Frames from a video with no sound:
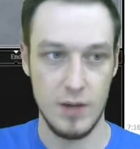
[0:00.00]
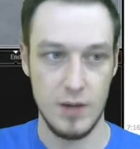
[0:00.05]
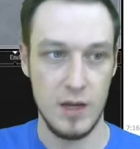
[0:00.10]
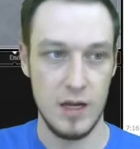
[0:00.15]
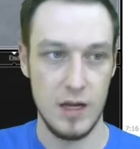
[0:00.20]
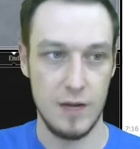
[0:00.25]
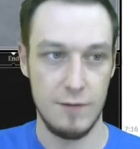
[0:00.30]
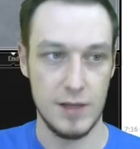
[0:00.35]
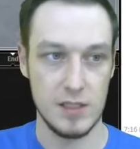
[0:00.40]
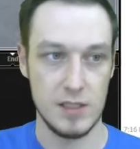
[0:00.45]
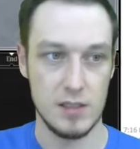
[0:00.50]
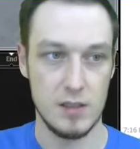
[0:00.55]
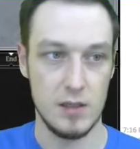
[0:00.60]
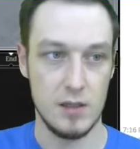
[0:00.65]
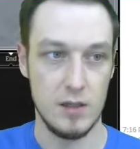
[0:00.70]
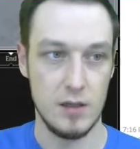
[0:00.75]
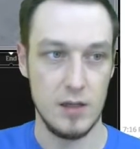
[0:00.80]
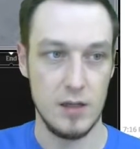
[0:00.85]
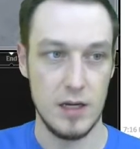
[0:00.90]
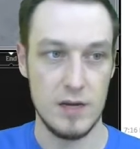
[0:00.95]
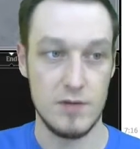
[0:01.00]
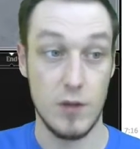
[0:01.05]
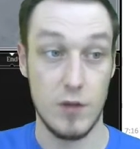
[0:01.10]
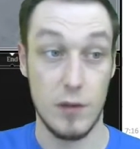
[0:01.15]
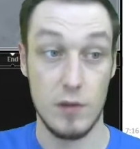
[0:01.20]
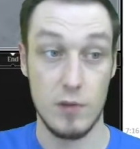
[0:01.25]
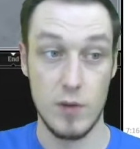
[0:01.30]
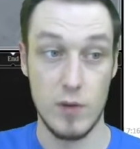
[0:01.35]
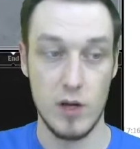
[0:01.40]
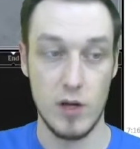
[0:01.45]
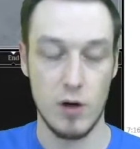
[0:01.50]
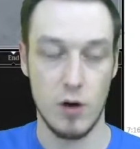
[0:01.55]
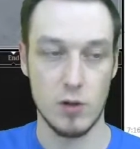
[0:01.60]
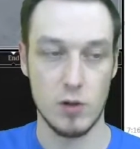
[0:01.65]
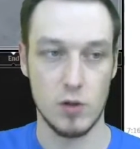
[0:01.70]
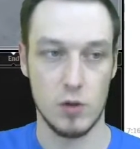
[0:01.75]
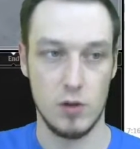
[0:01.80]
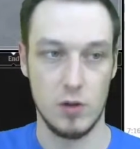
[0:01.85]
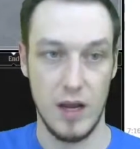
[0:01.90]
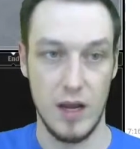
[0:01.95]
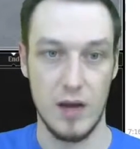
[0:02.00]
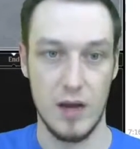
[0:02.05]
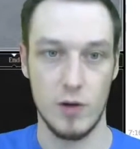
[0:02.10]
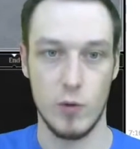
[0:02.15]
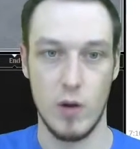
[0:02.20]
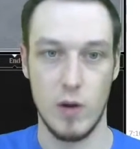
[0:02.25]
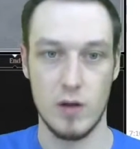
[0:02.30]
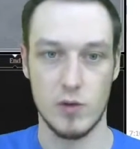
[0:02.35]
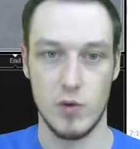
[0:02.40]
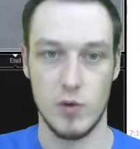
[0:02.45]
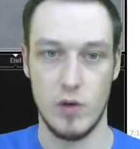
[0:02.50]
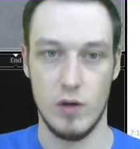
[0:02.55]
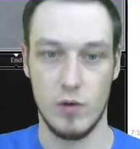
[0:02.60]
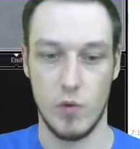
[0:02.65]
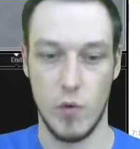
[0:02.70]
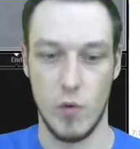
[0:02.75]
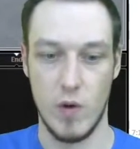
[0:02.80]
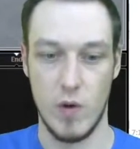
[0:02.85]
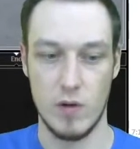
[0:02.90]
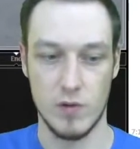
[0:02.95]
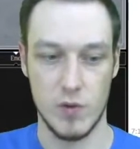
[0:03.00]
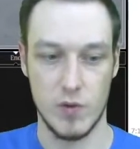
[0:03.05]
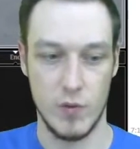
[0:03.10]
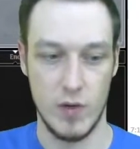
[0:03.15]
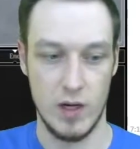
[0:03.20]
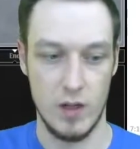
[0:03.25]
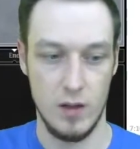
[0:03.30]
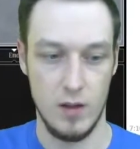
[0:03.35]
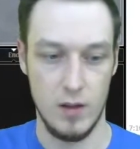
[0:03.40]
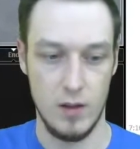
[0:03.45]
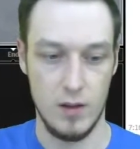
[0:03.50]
If the 3 cards are land, Groundswell, Groundswell.